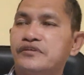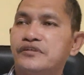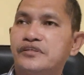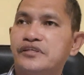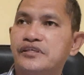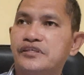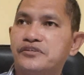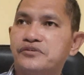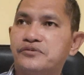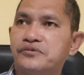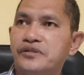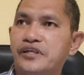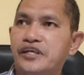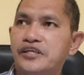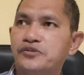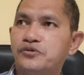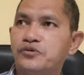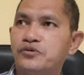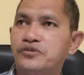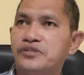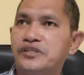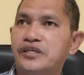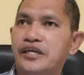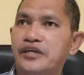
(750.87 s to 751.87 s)
the students
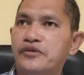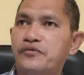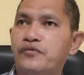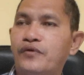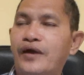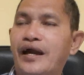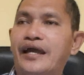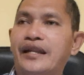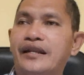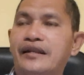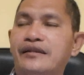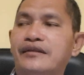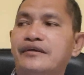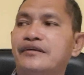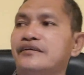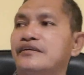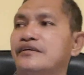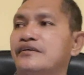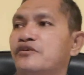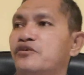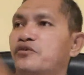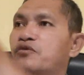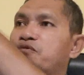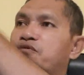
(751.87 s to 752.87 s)
who say one,
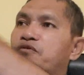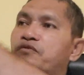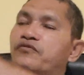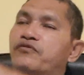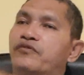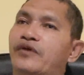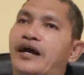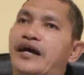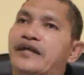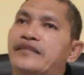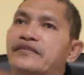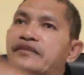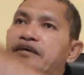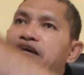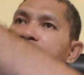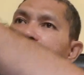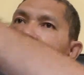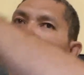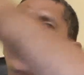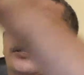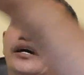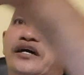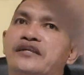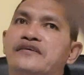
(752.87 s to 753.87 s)
there
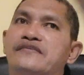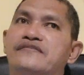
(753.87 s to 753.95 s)
were